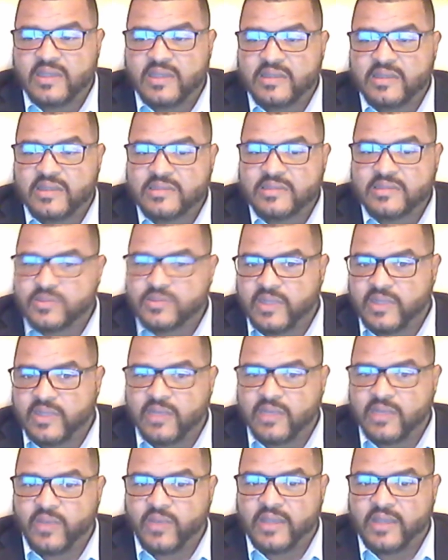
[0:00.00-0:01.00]
This is where
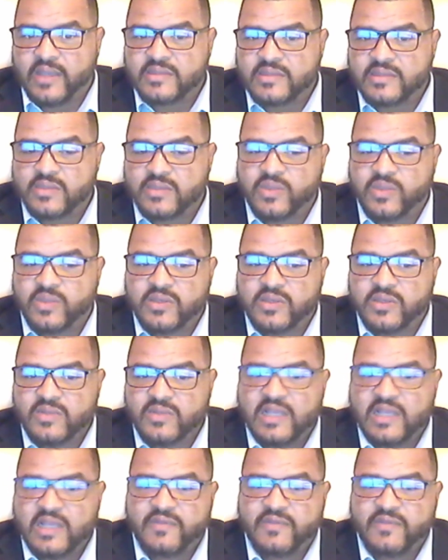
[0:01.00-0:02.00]
they went. So when
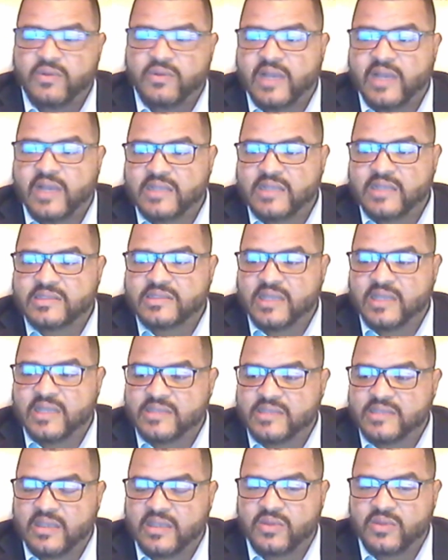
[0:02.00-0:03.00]
you leave the United
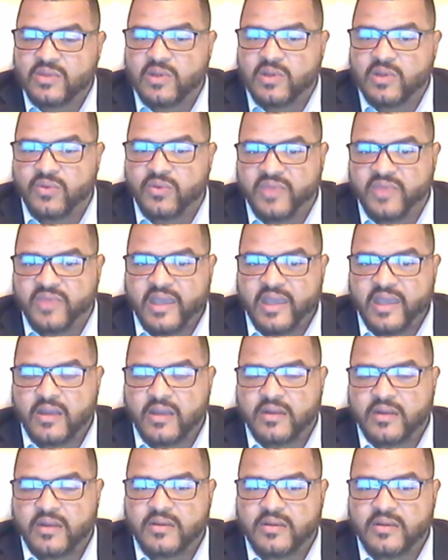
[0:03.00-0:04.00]
States and you go
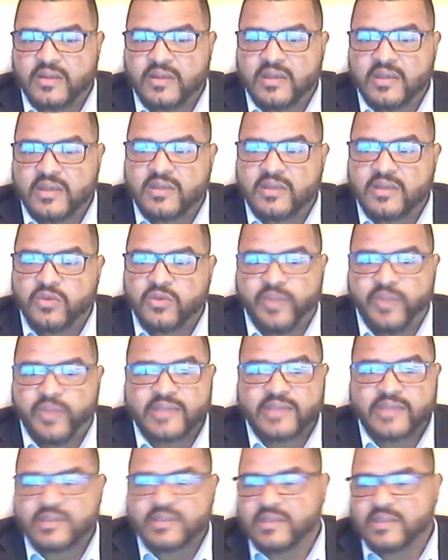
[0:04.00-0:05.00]
there, you
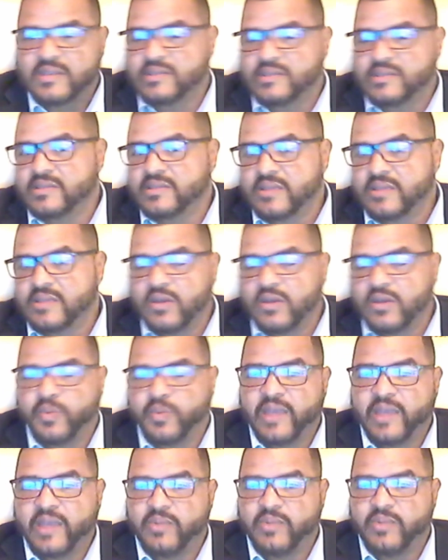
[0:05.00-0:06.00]
basically just see
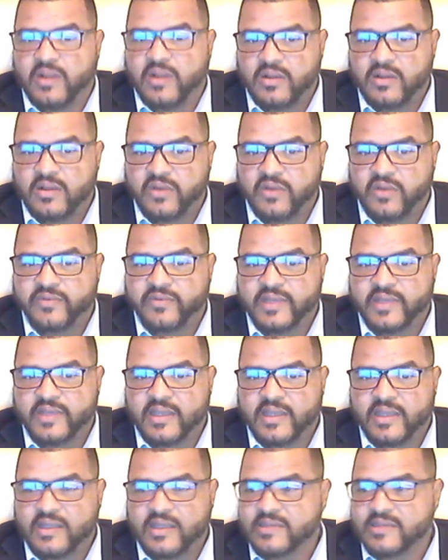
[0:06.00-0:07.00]
your people all over
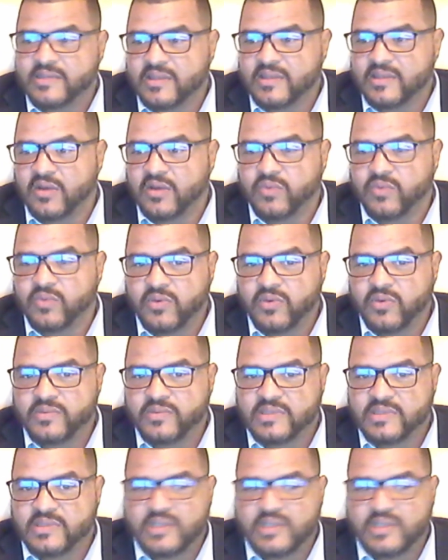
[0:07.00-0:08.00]
again. These are your
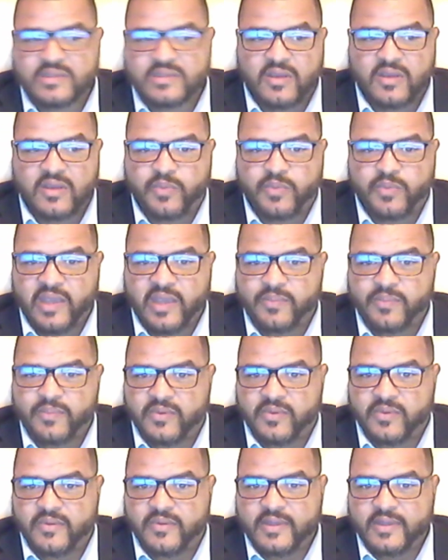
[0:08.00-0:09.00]
roots. These are your
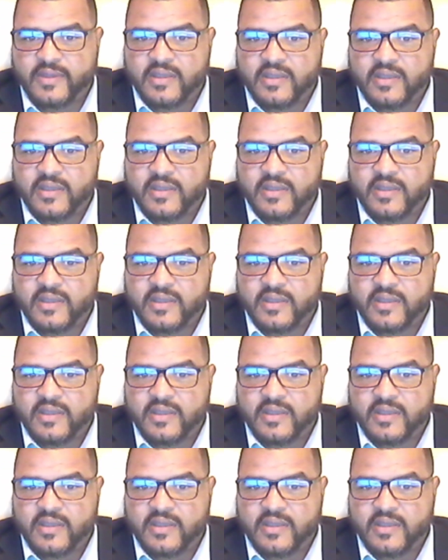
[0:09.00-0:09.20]
people.